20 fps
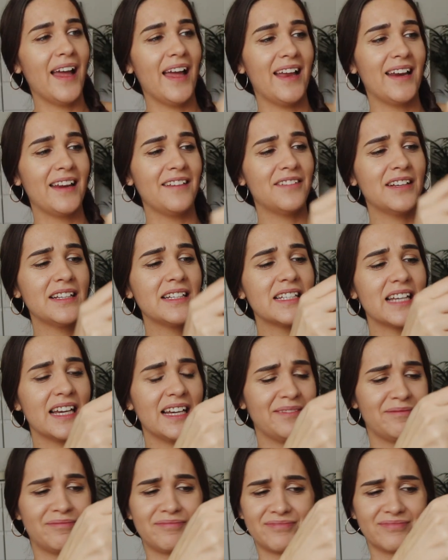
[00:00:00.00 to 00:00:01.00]
and even
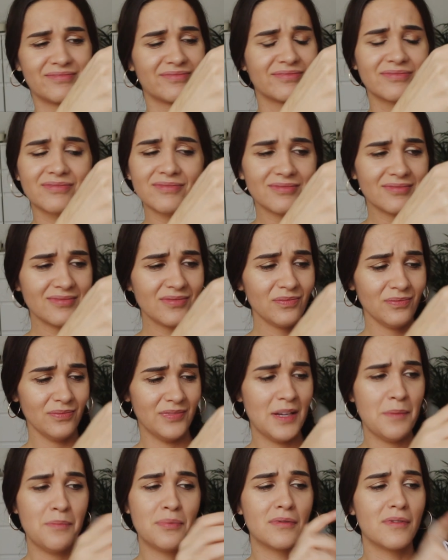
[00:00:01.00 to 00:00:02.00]

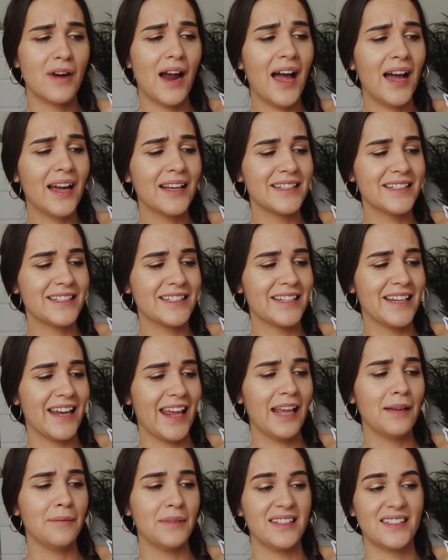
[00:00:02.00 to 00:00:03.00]
the brand
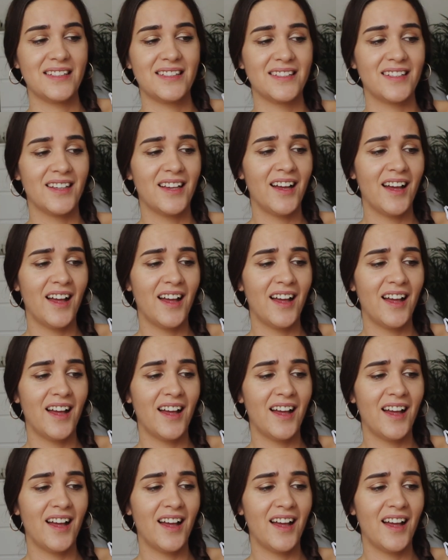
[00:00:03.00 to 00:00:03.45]
name is